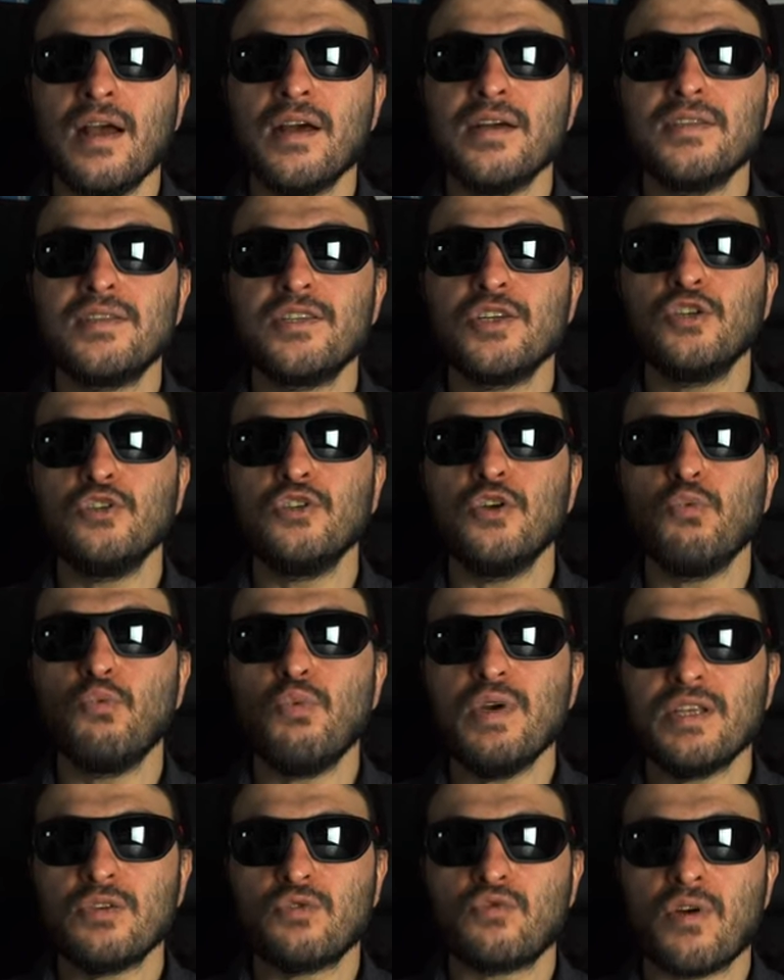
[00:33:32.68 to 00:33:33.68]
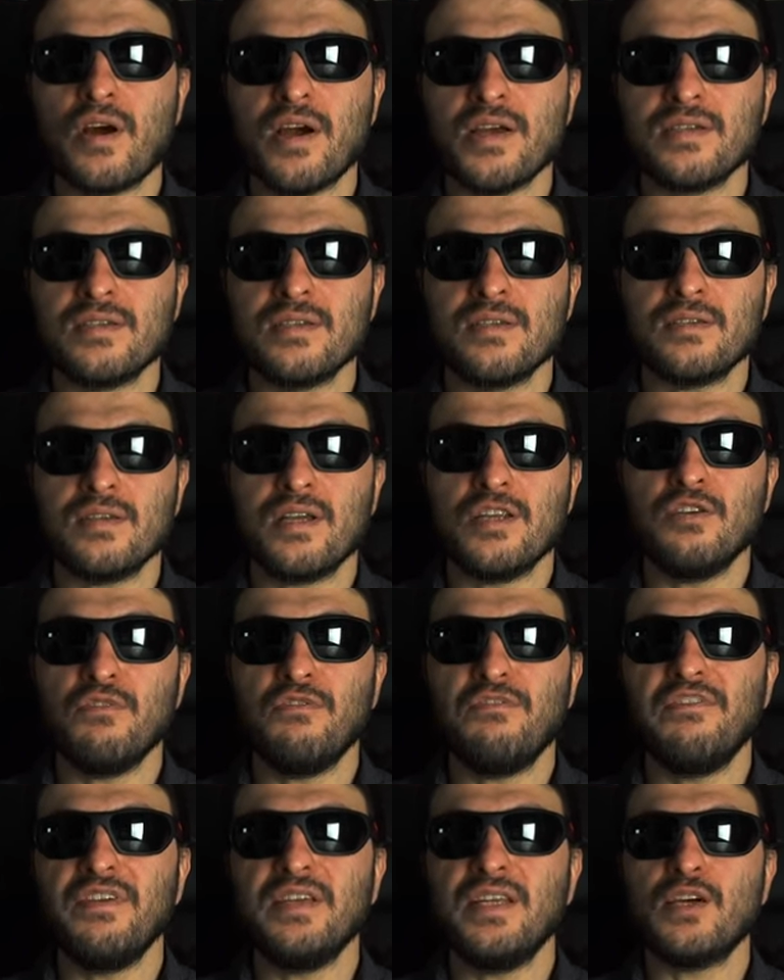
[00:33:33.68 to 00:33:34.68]
Until the wind rises and you
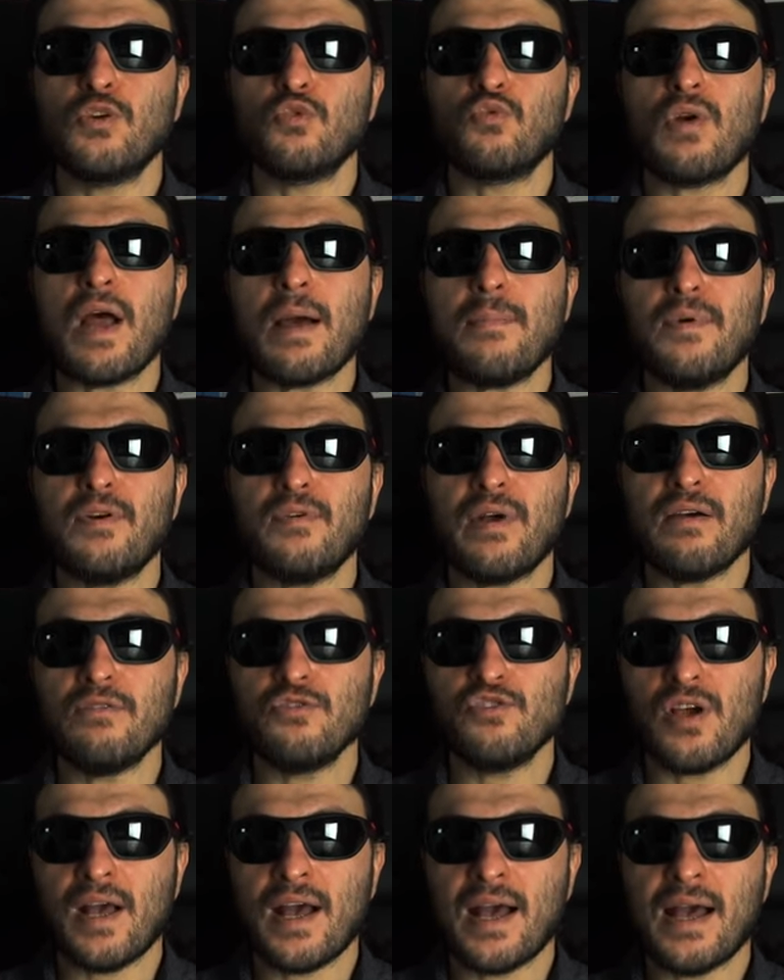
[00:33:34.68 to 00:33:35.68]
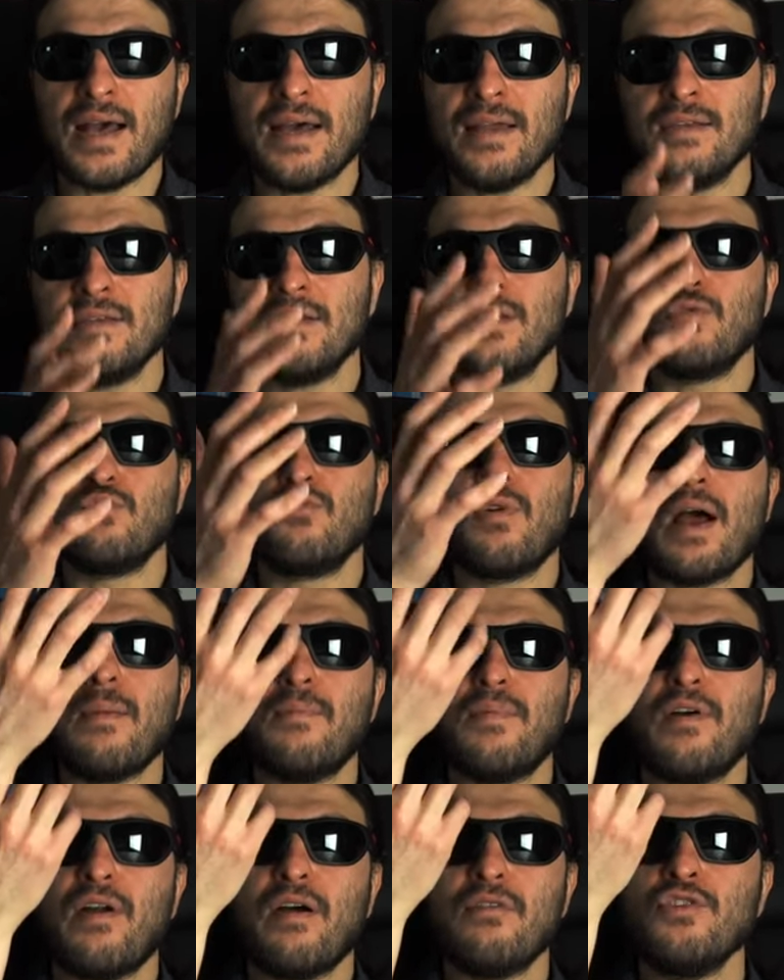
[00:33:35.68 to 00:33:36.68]
feel it wrap around your hand and
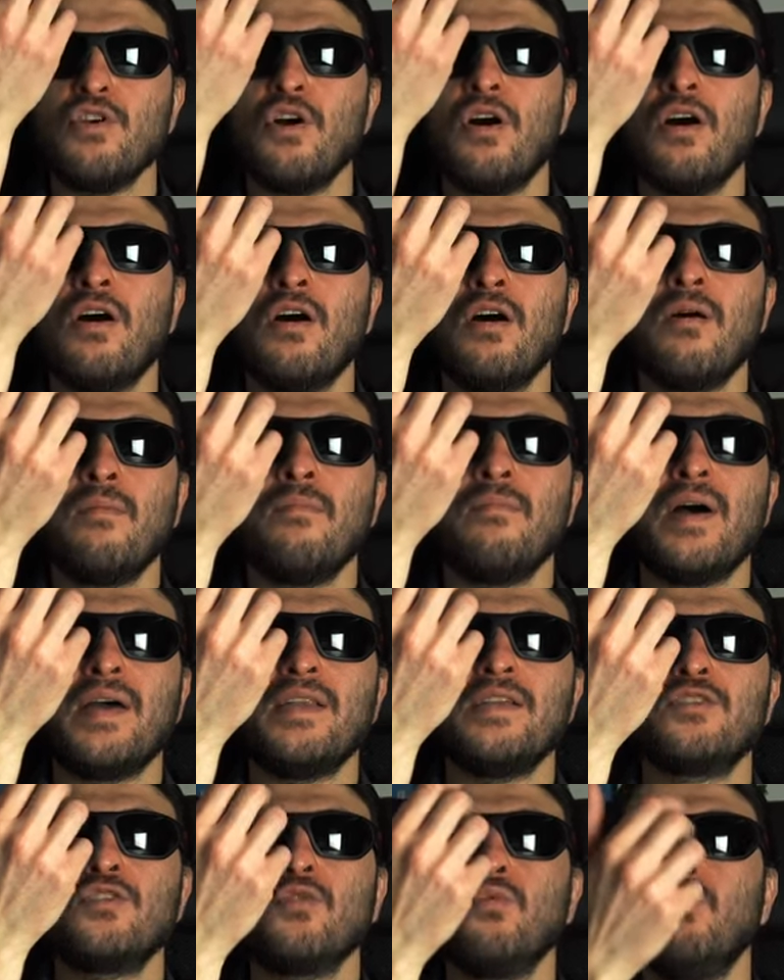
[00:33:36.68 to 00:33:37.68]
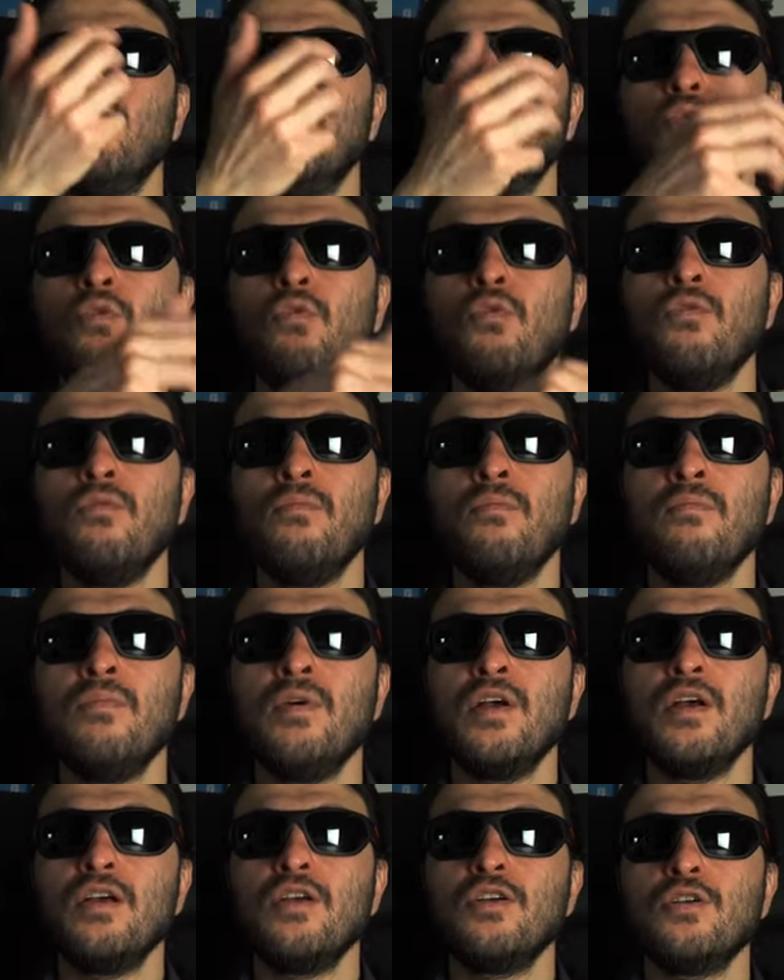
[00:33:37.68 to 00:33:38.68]
wrap around your arm, and it's a warm
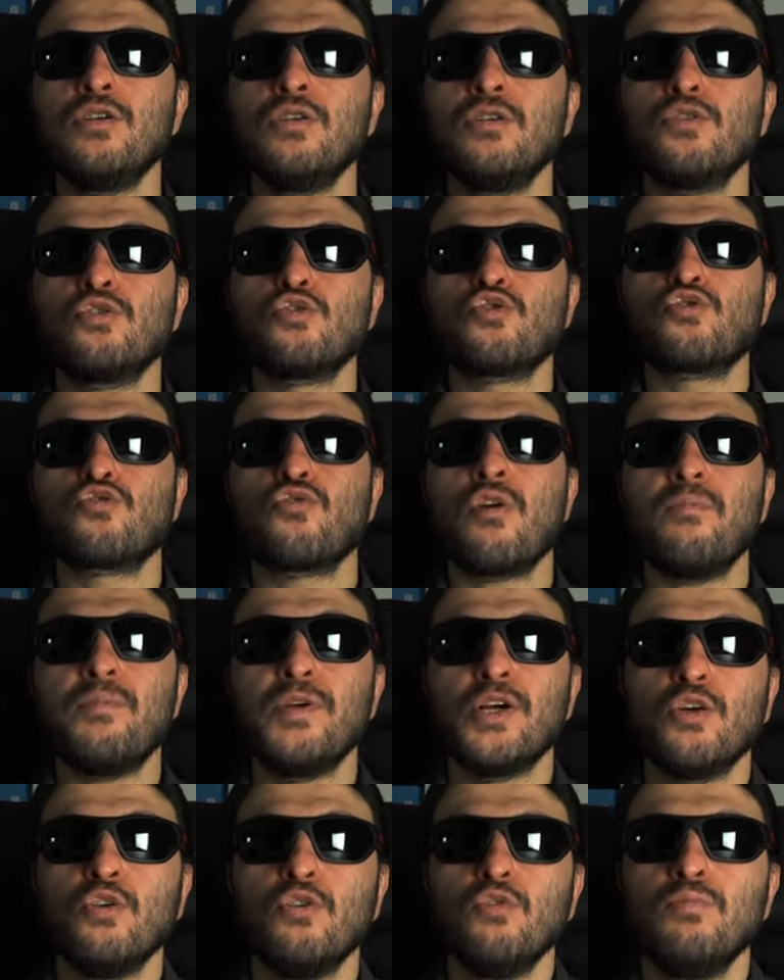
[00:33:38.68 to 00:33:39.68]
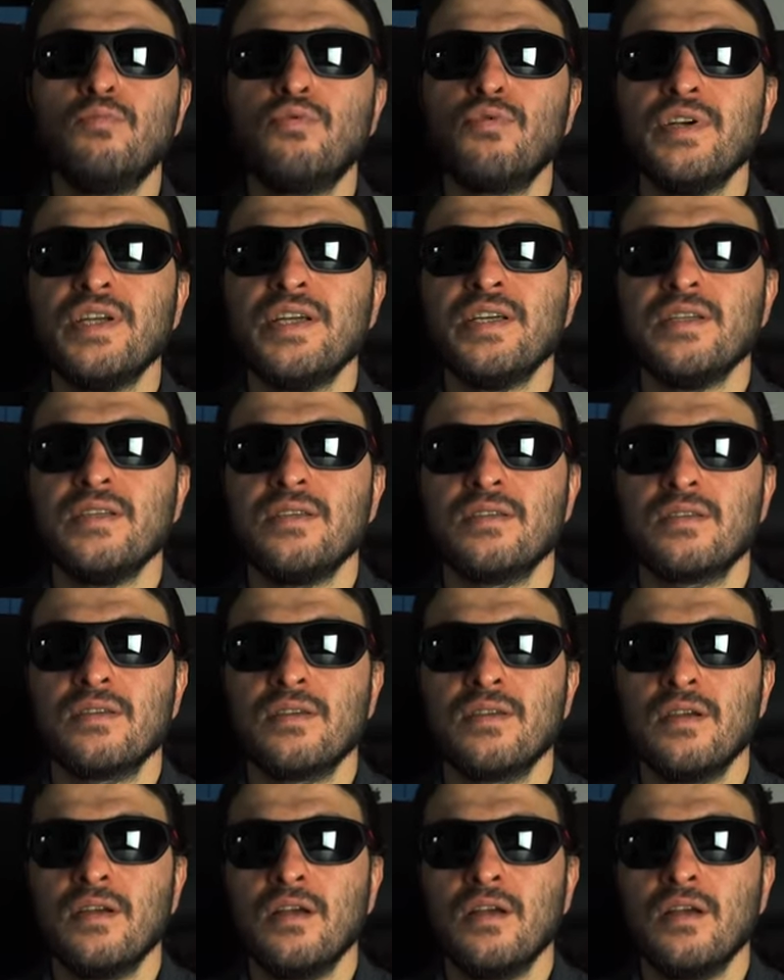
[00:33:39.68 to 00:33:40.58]
tropical breeze.